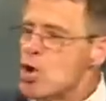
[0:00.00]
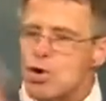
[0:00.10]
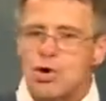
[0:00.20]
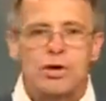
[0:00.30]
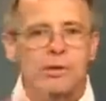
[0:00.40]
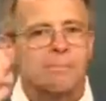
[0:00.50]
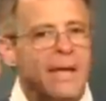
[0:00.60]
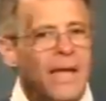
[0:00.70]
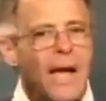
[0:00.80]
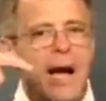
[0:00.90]
Couldn't
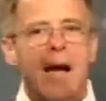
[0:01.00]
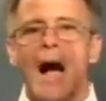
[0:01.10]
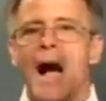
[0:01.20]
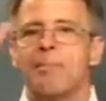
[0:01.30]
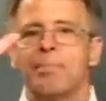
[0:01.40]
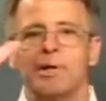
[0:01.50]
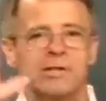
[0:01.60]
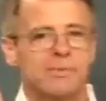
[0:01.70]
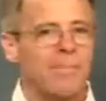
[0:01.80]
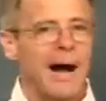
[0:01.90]
be
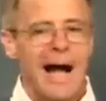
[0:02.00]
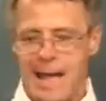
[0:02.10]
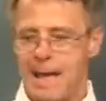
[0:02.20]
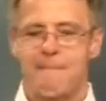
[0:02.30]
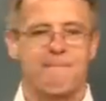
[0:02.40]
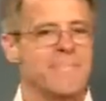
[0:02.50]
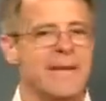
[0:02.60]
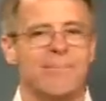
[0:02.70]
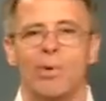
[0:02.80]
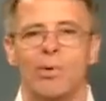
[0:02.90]
accomplished by
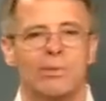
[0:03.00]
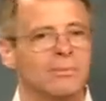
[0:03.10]
people.